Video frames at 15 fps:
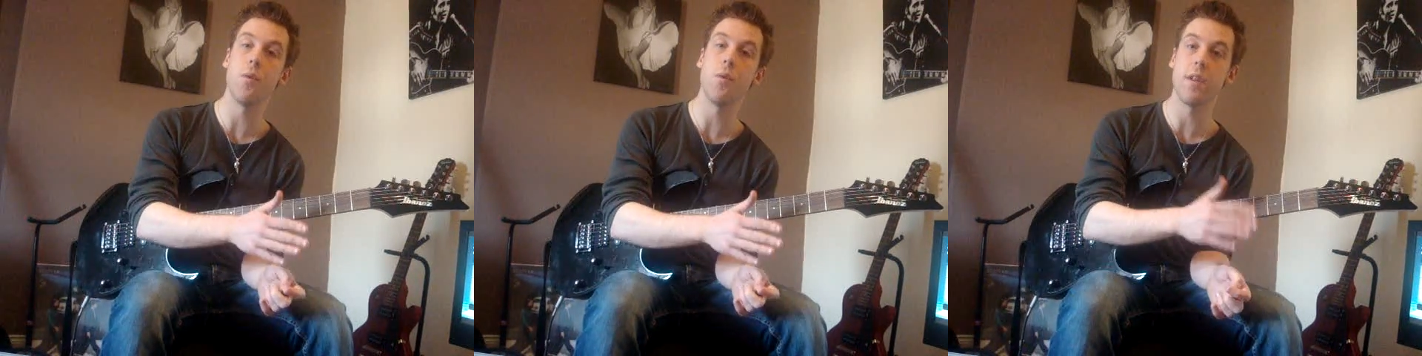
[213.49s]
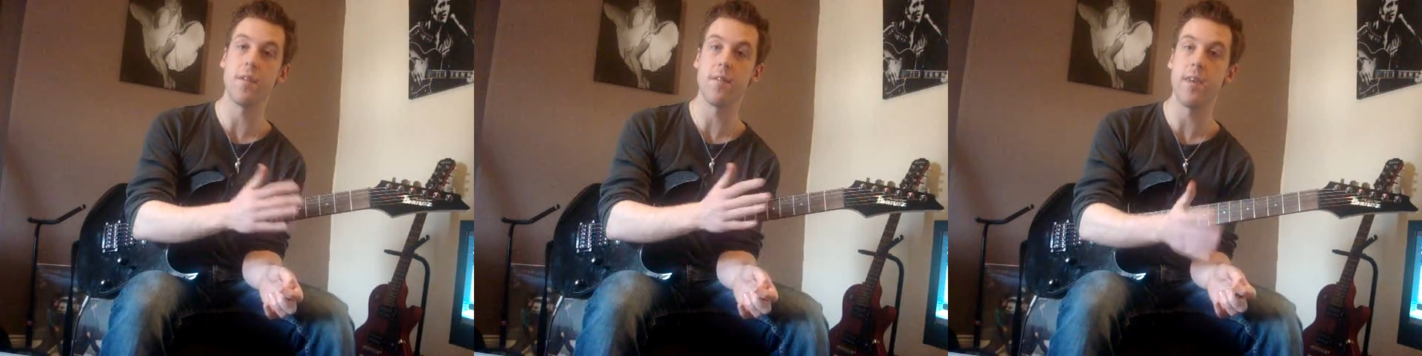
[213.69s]

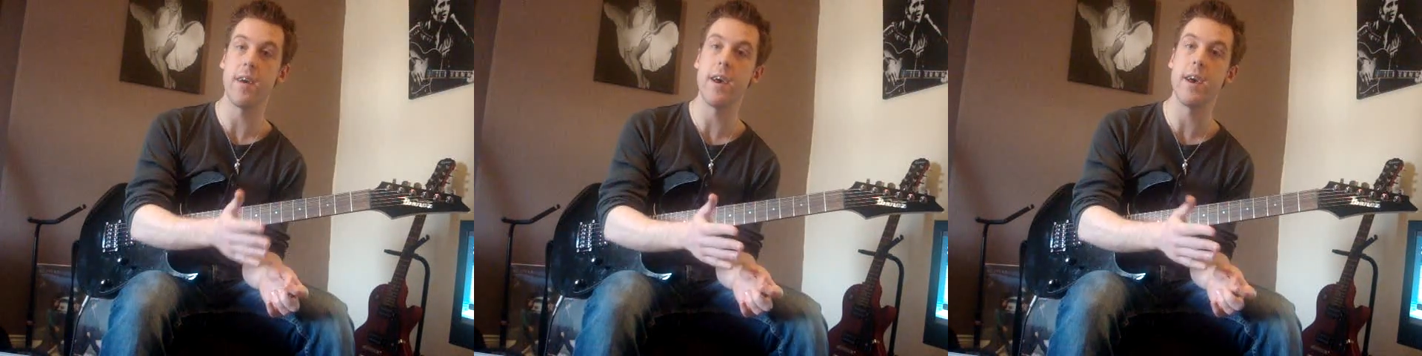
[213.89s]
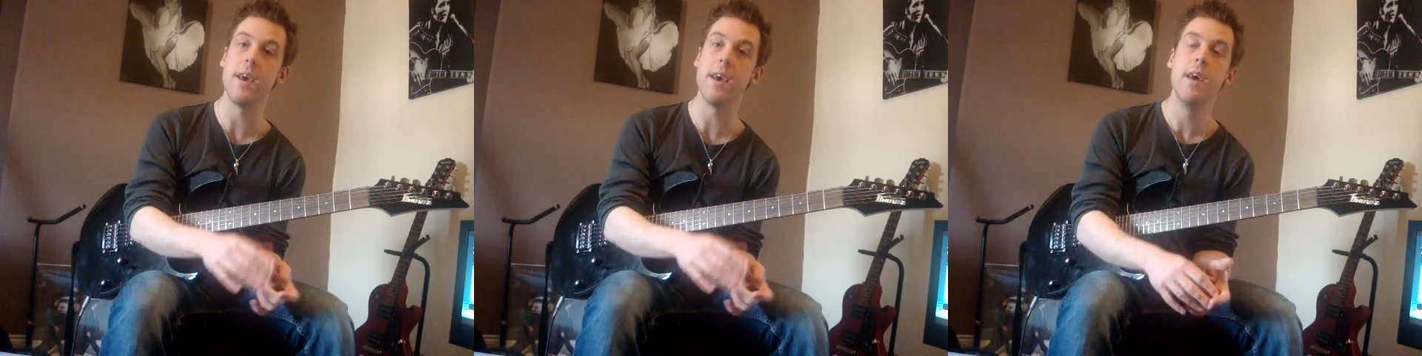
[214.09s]
you want to
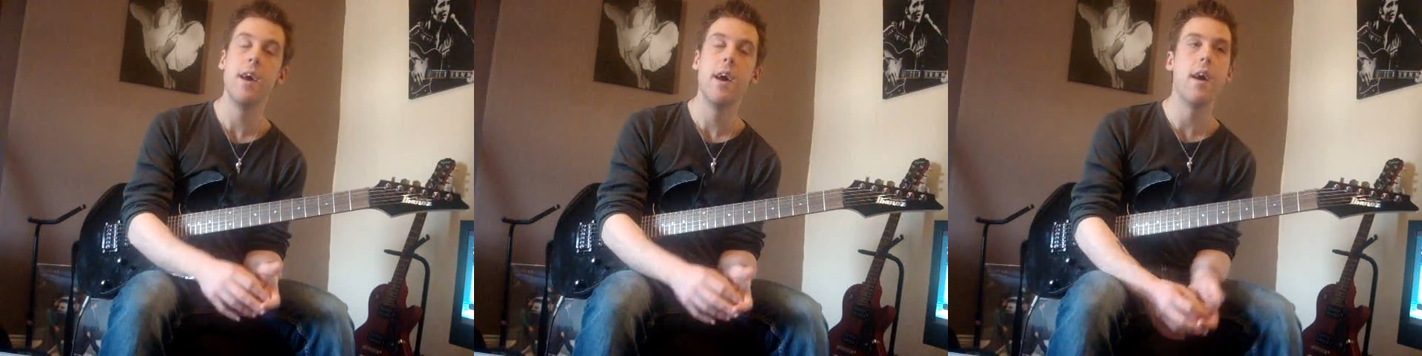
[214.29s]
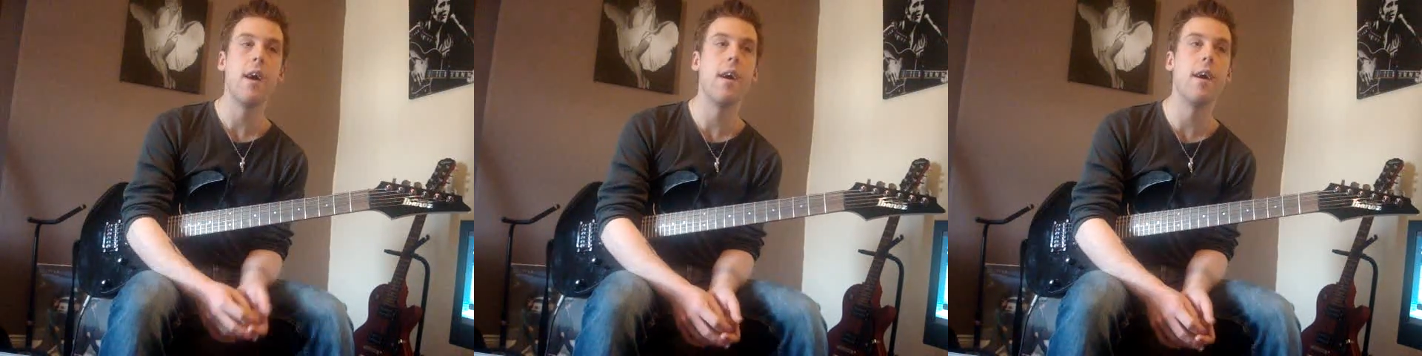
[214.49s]
say.
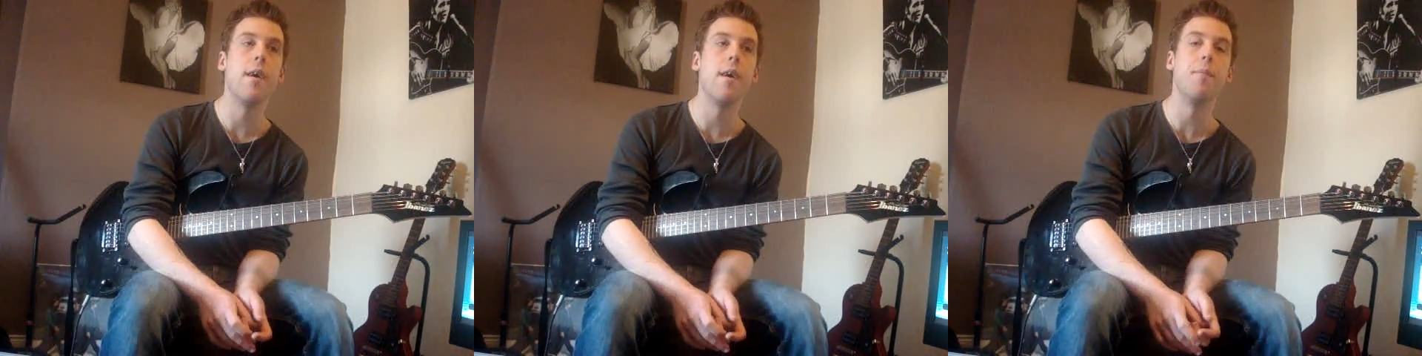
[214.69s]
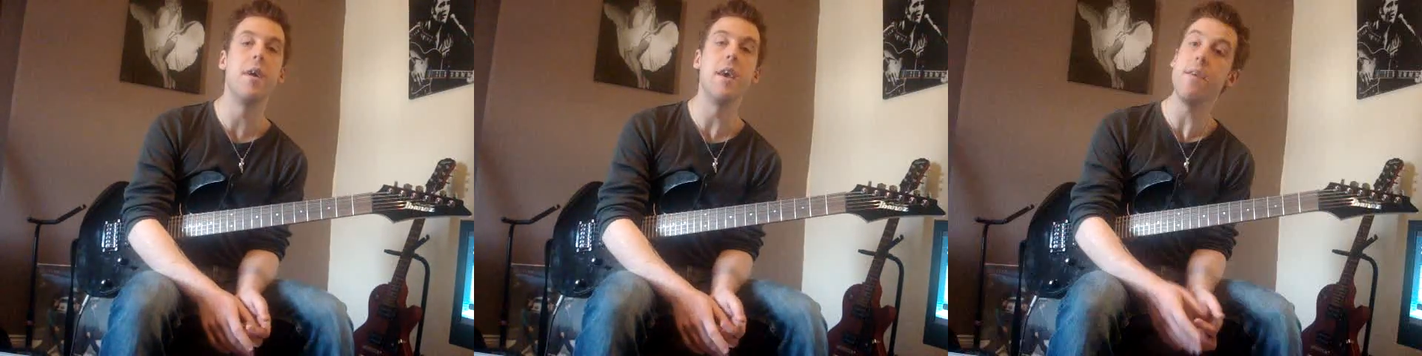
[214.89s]

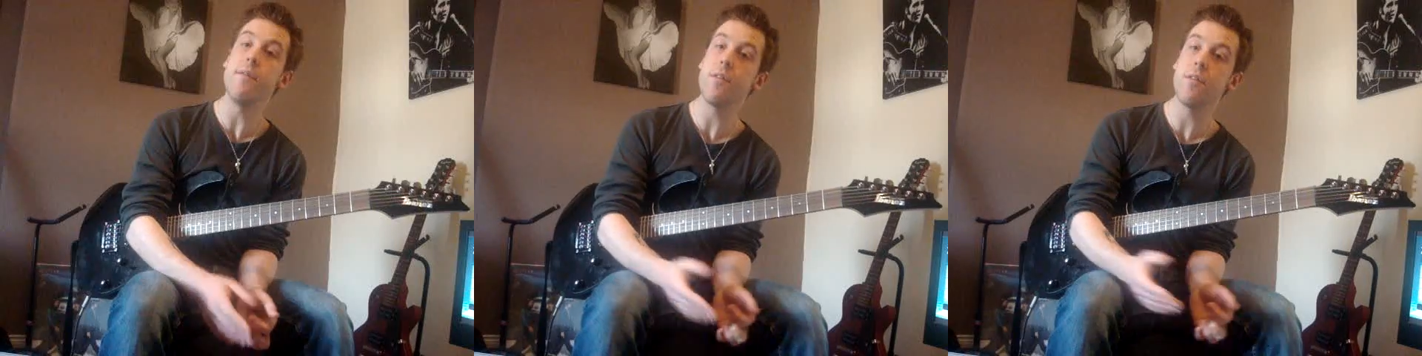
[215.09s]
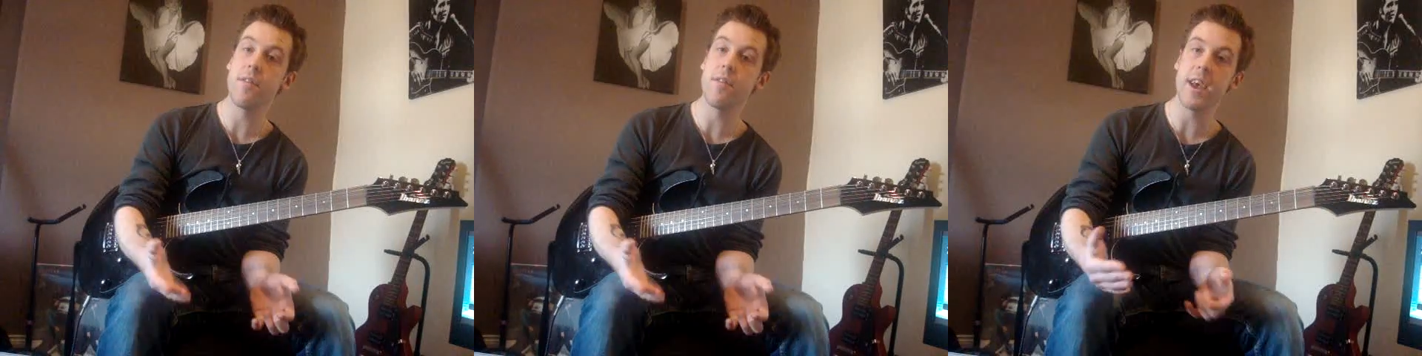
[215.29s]

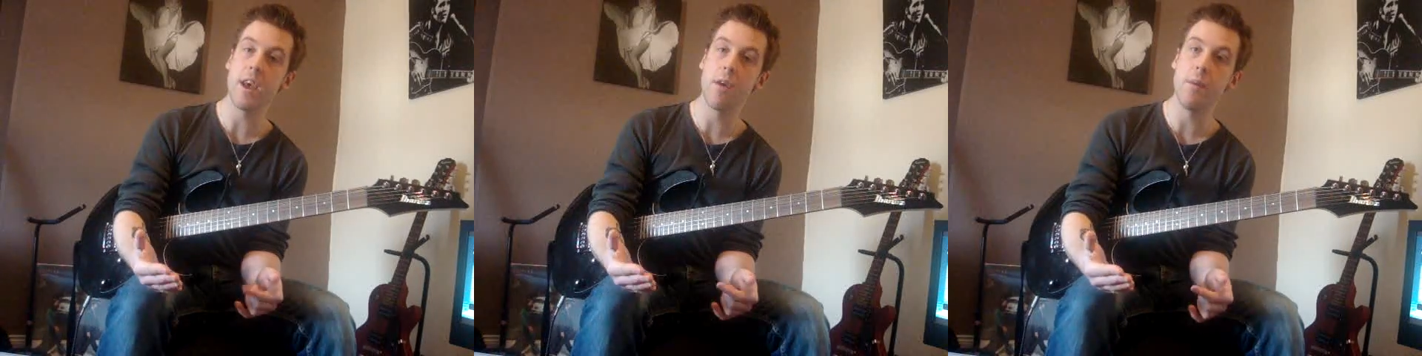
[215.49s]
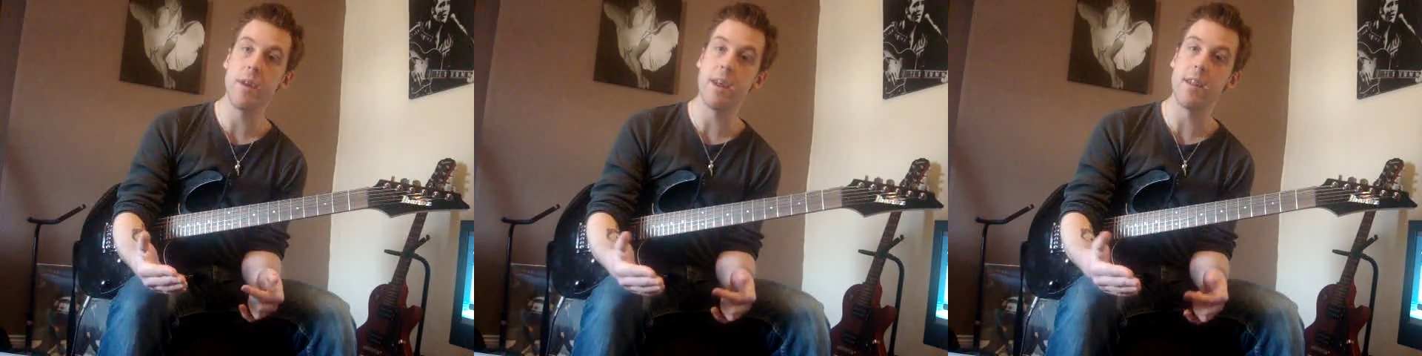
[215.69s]
Even just
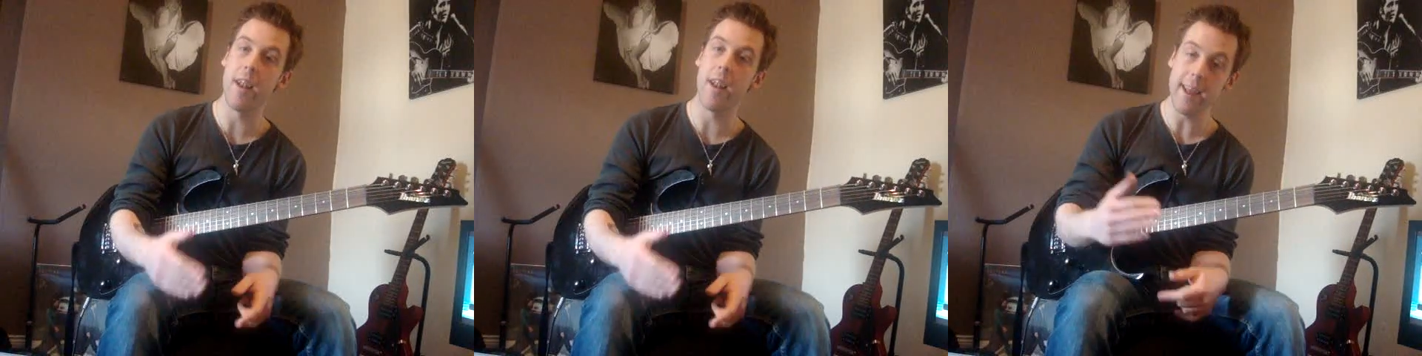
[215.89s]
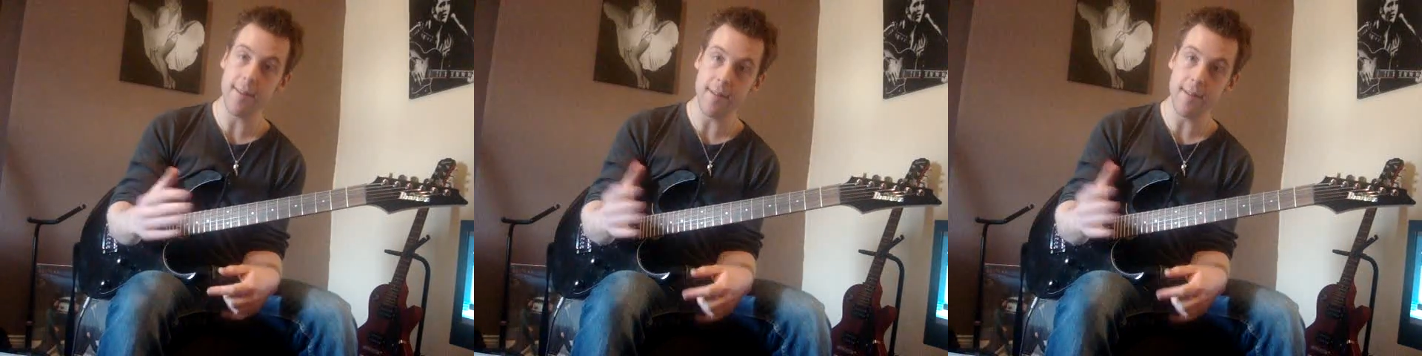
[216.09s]
take a minute to